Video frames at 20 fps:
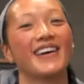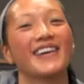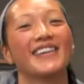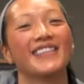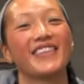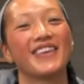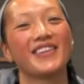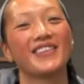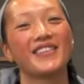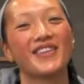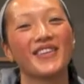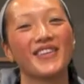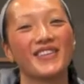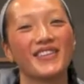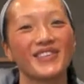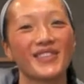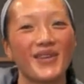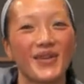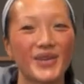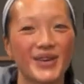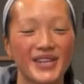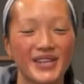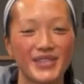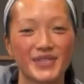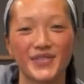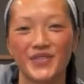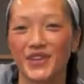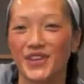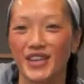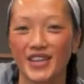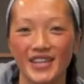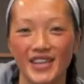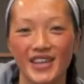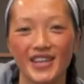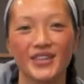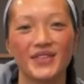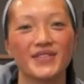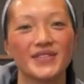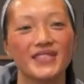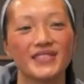they don't go to lawyers for good
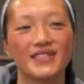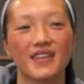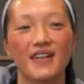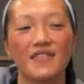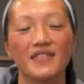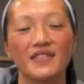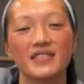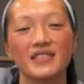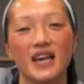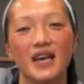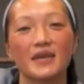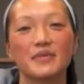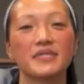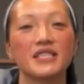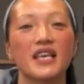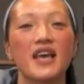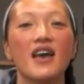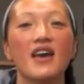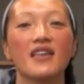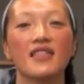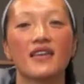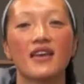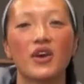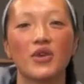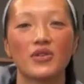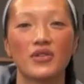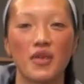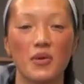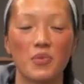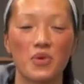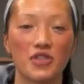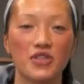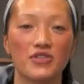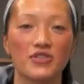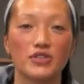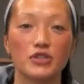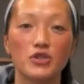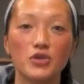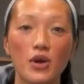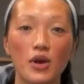news. It's oftentimes they go to them when
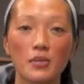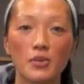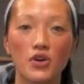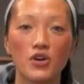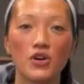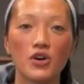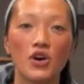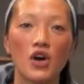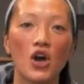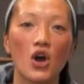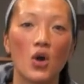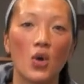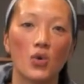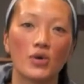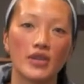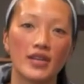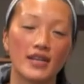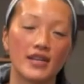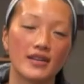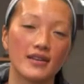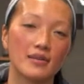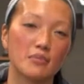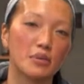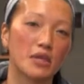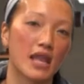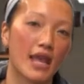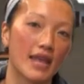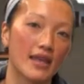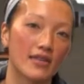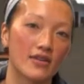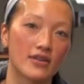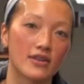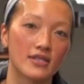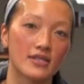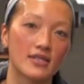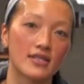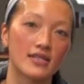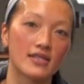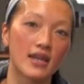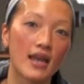they're in trouble, or they need to plan their
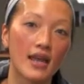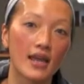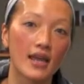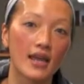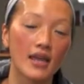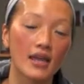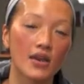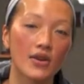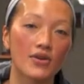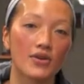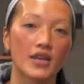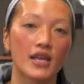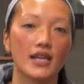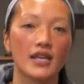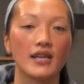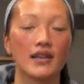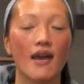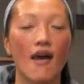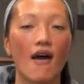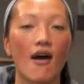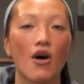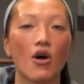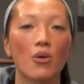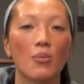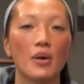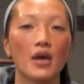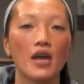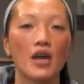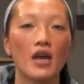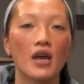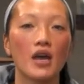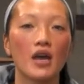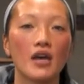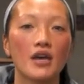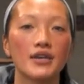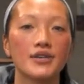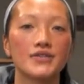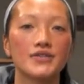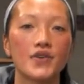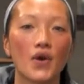estate, or they need help.
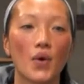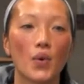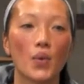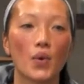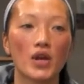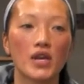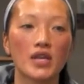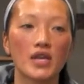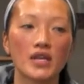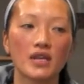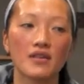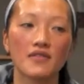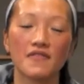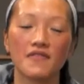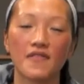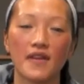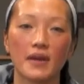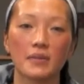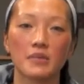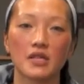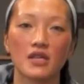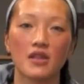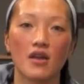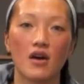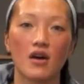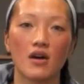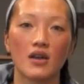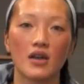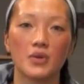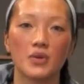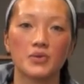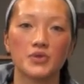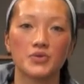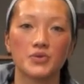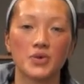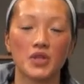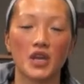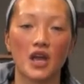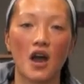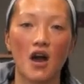So working in family law, it was
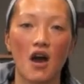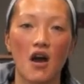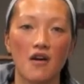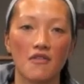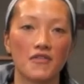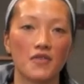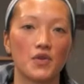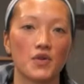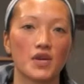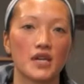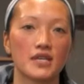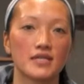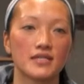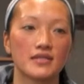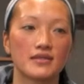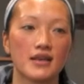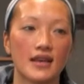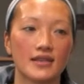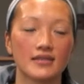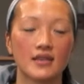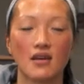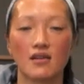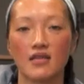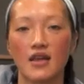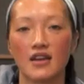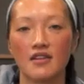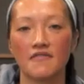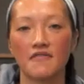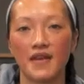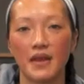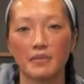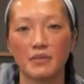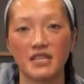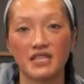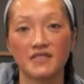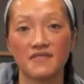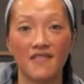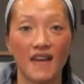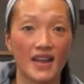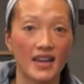really awful because I saw a lot of
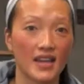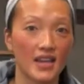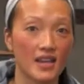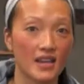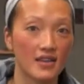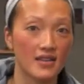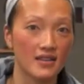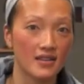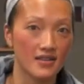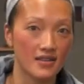families fighting